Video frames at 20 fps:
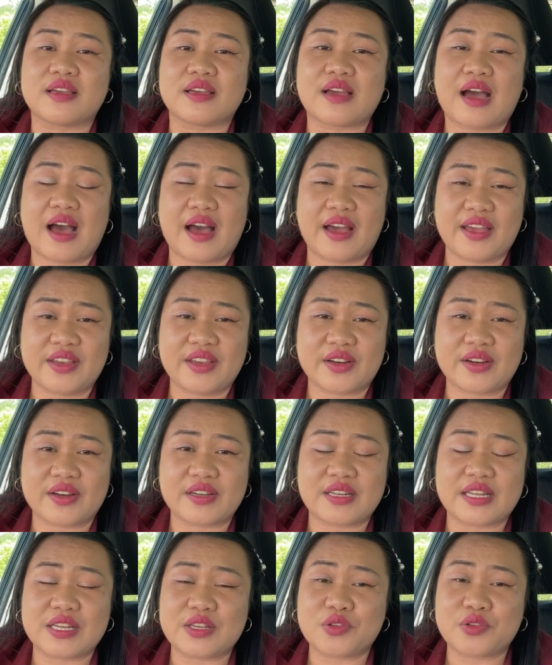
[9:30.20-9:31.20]

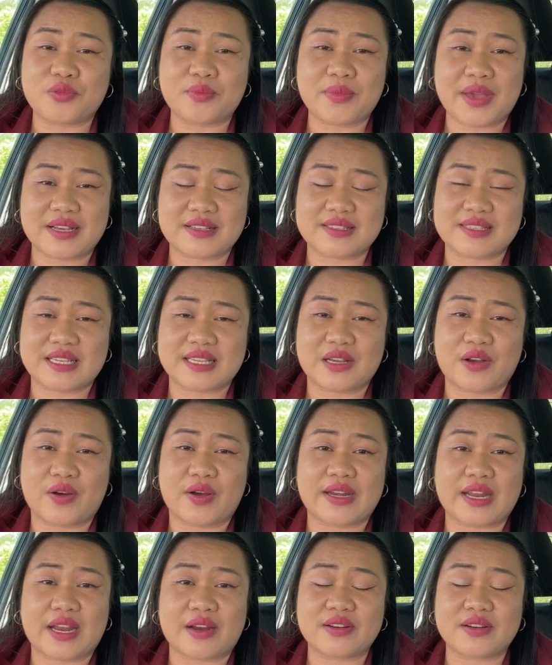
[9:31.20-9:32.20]
hired in New Mexico
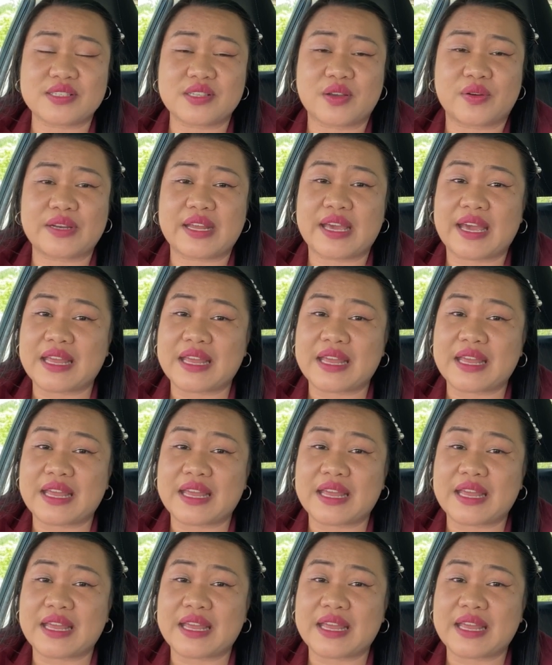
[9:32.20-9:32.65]
and Arizona